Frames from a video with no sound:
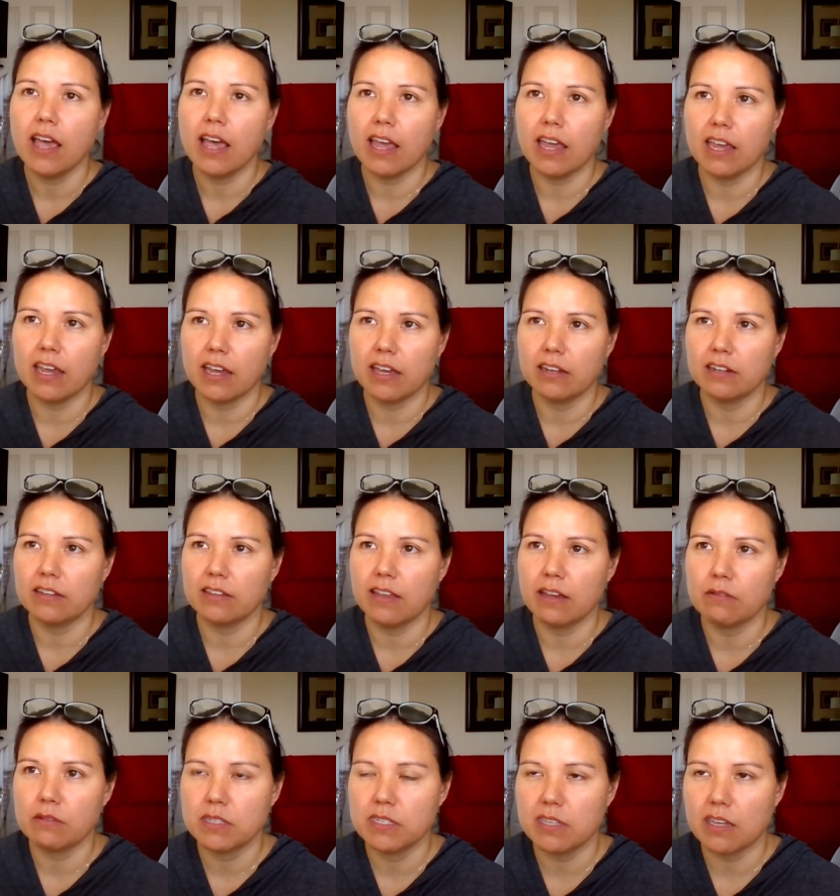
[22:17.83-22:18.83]
And
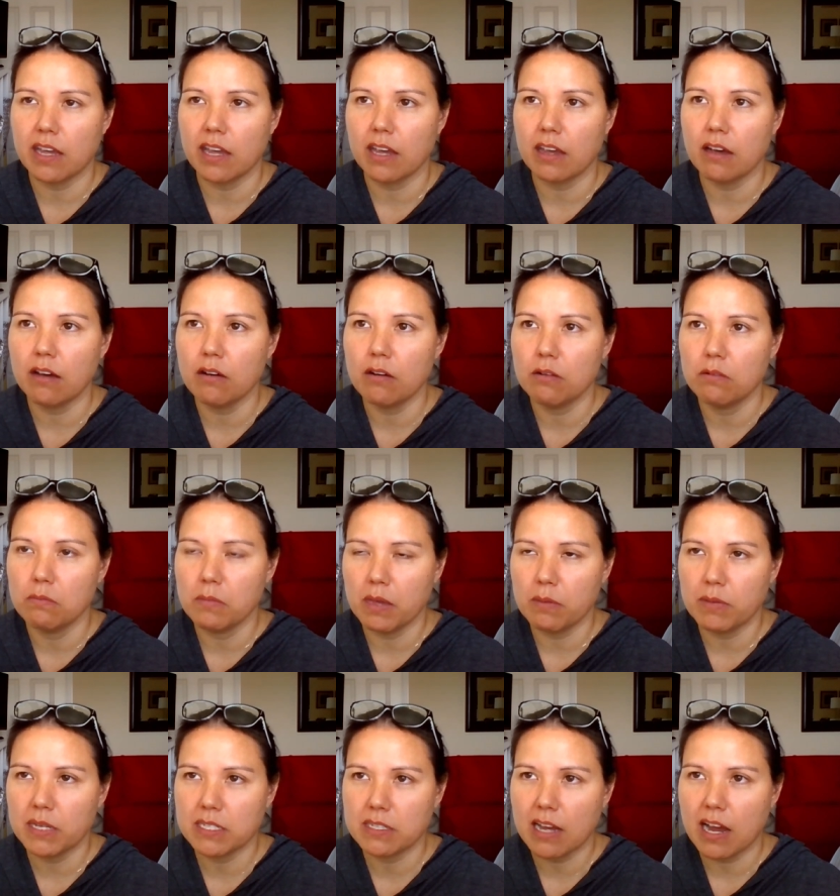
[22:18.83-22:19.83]
they would say, oh,
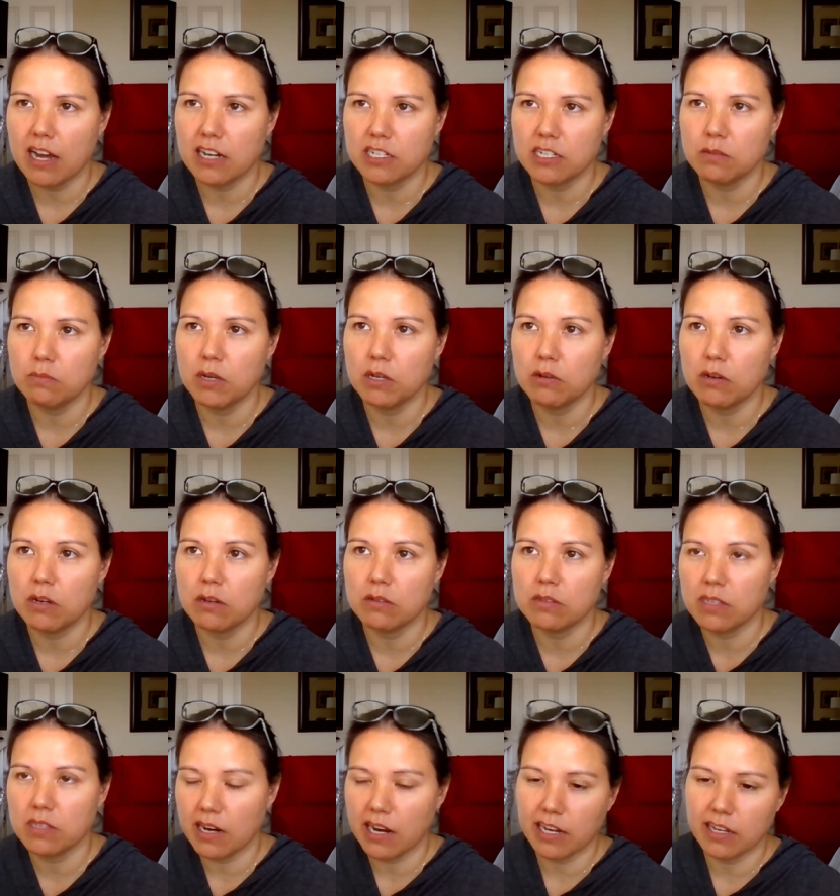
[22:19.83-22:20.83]
maybe it's
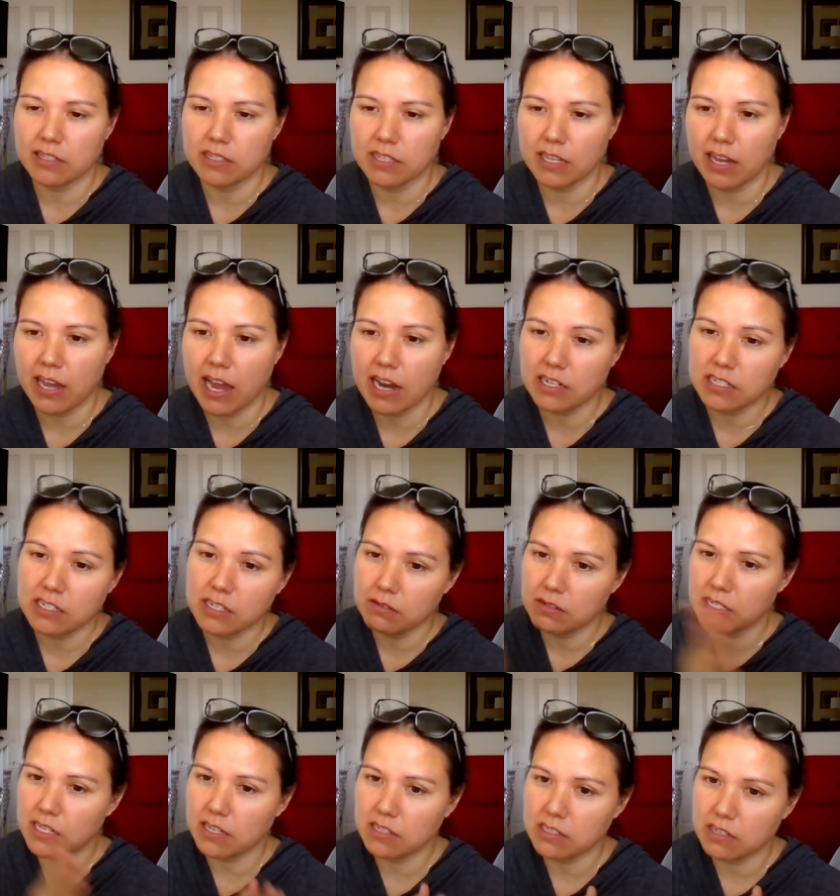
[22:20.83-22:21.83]
Hashimoto's. And I could say, actually,
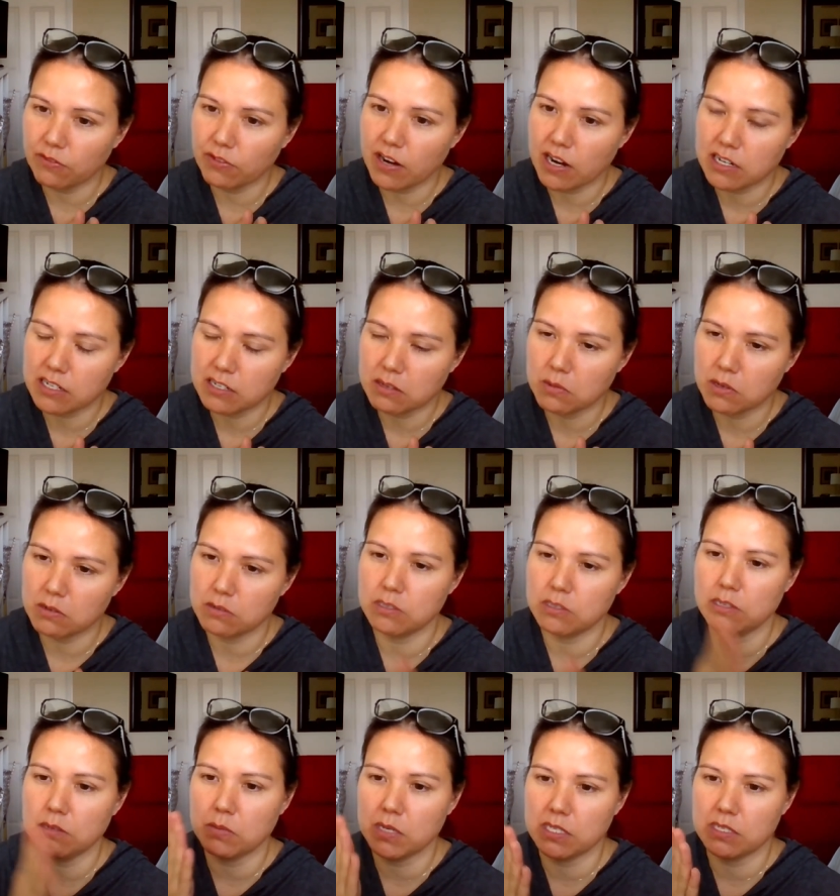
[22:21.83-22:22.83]
we tested for Hashimoto's
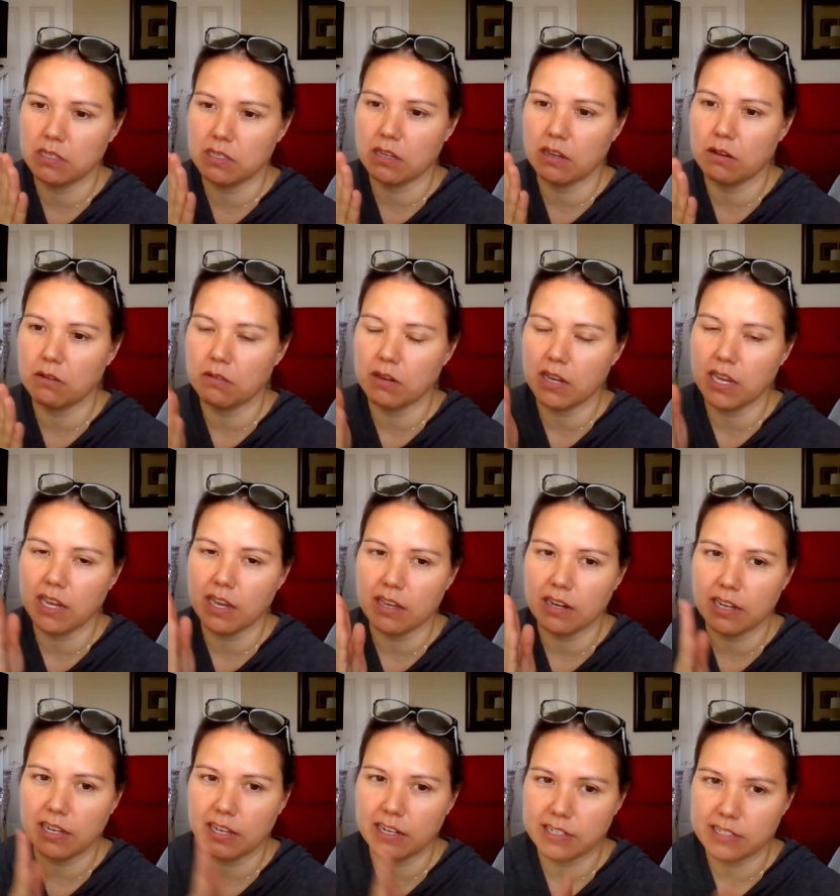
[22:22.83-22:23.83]
2 months ago,
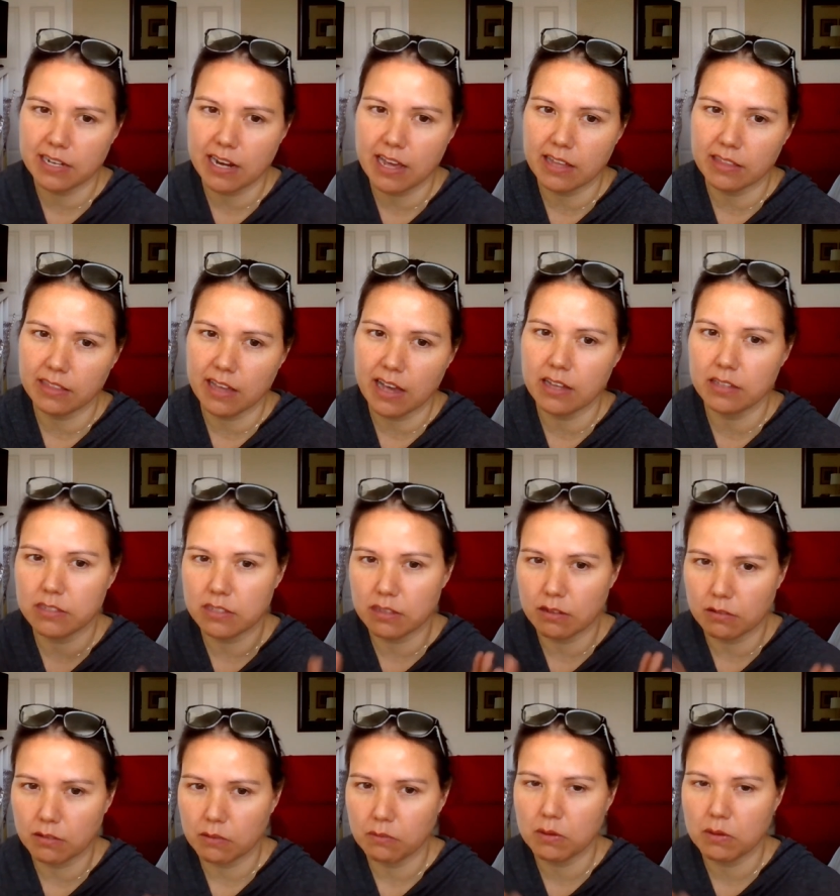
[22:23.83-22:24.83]
and it is not that. So
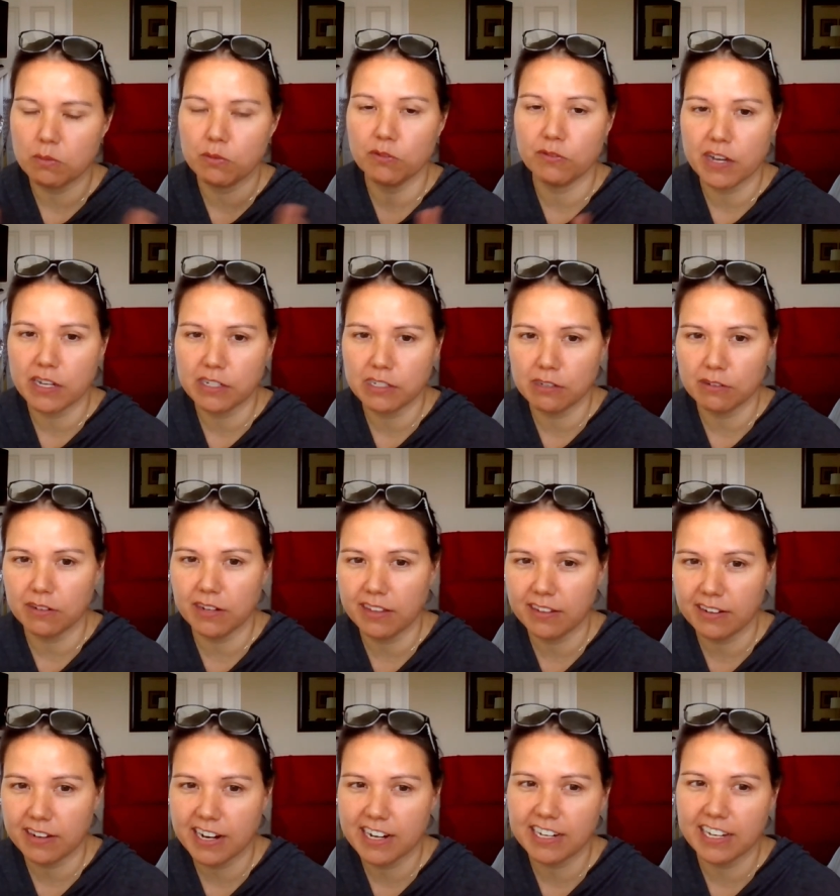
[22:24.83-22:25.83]
can we move on to
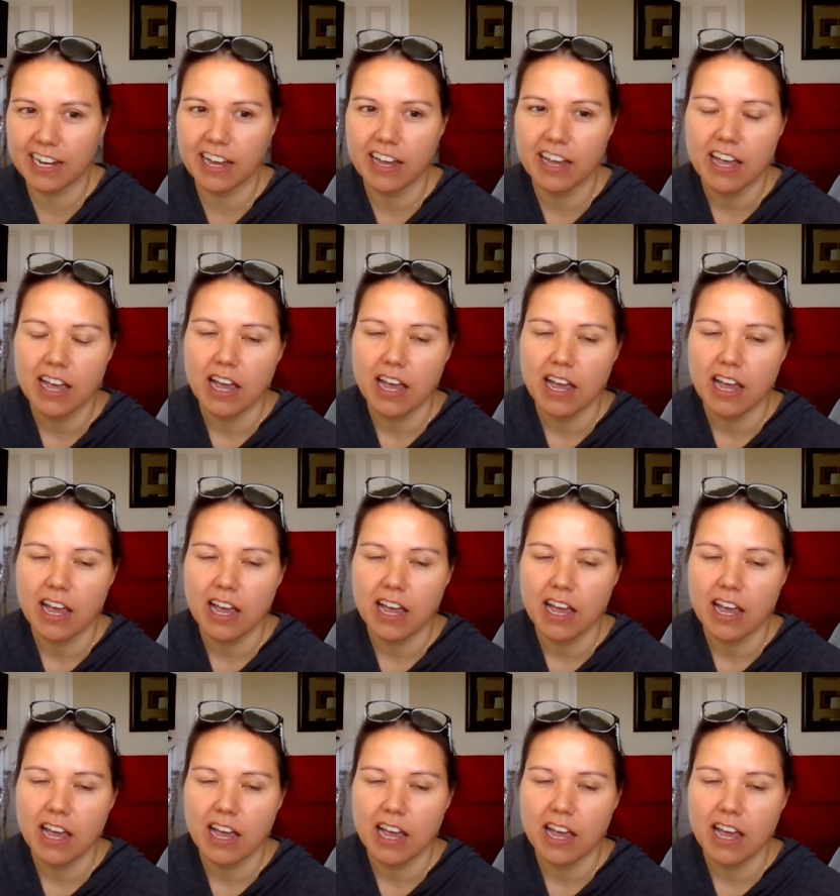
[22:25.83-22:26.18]
another idea?